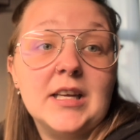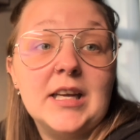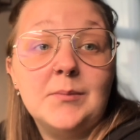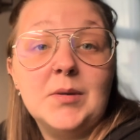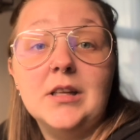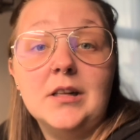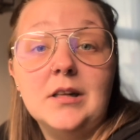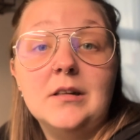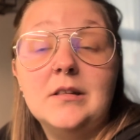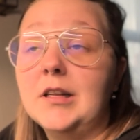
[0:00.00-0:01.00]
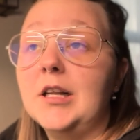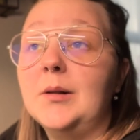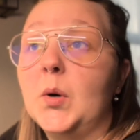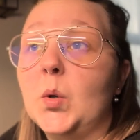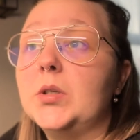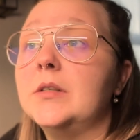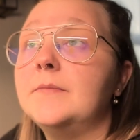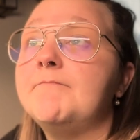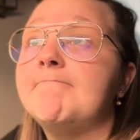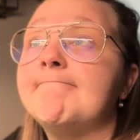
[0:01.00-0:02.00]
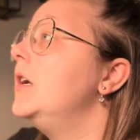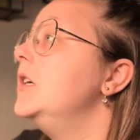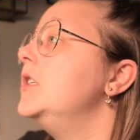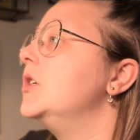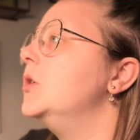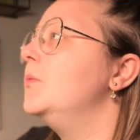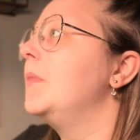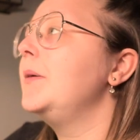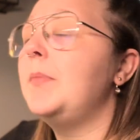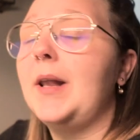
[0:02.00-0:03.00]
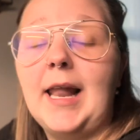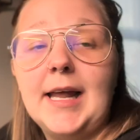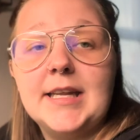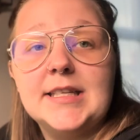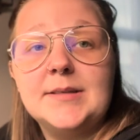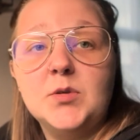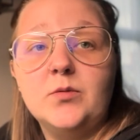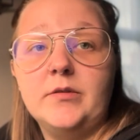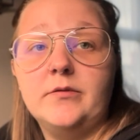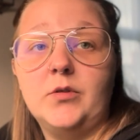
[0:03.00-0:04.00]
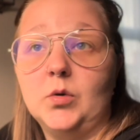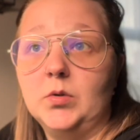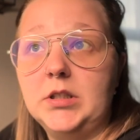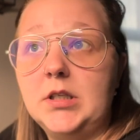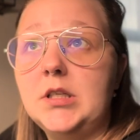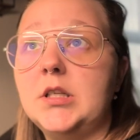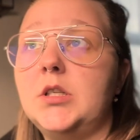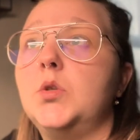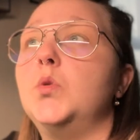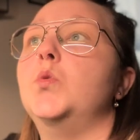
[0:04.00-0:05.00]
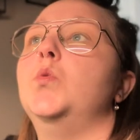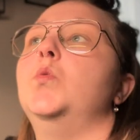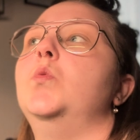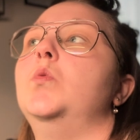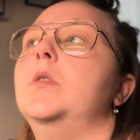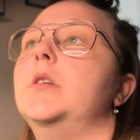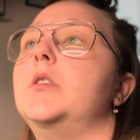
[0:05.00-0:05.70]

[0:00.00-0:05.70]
I am a little bored. So my plan is moving forward to